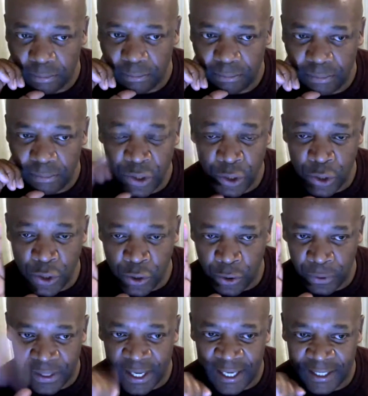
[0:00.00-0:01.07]
You know
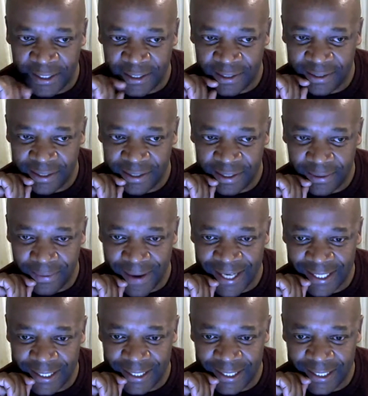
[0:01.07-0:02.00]
that, right?